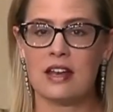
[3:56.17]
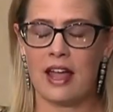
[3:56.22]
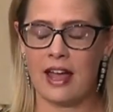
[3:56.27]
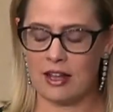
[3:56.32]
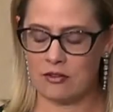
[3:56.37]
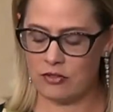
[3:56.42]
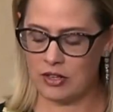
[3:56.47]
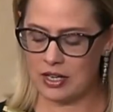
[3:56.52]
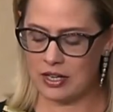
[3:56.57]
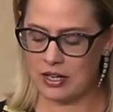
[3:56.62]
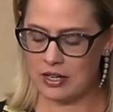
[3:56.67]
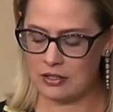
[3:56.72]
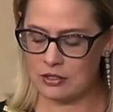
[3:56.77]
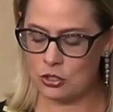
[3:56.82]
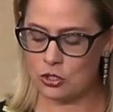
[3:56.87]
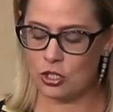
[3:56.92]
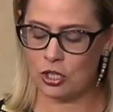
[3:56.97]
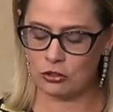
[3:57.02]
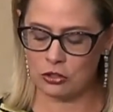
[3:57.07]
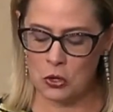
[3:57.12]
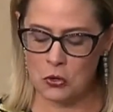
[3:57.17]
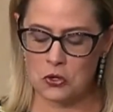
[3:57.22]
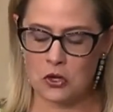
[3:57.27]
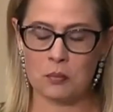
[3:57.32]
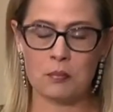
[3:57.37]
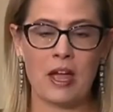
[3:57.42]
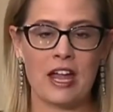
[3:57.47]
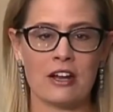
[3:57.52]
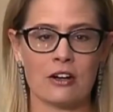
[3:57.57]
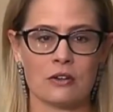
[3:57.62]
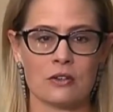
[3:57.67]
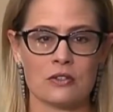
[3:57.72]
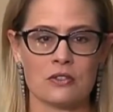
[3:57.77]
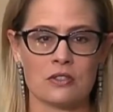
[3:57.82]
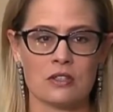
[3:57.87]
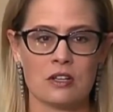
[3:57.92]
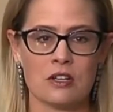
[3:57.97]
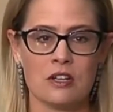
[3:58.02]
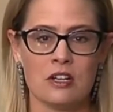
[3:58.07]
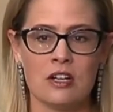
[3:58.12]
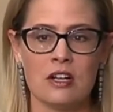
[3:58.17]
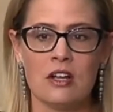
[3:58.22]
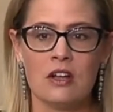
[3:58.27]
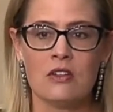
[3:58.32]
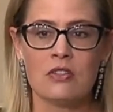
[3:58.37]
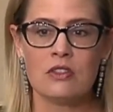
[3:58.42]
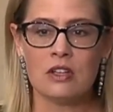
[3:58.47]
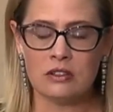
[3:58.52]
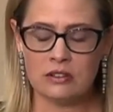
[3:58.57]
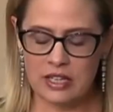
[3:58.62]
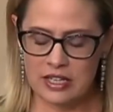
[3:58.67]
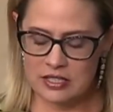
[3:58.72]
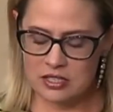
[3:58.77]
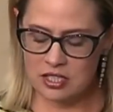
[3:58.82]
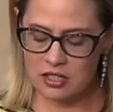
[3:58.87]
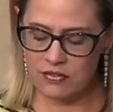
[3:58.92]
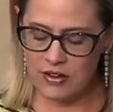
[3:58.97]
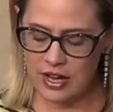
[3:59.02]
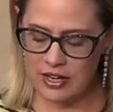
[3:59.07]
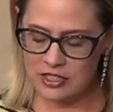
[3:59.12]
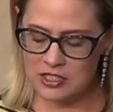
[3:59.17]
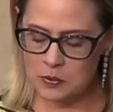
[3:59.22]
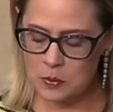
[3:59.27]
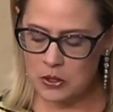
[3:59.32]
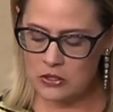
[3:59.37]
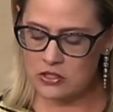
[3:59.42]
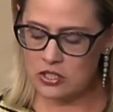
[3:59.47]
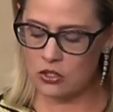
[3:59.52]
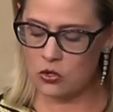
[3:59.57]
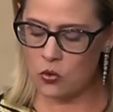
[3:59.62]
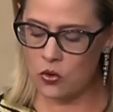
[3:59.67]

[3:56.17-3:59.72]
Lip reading: advocates to local mayors, the list of experts and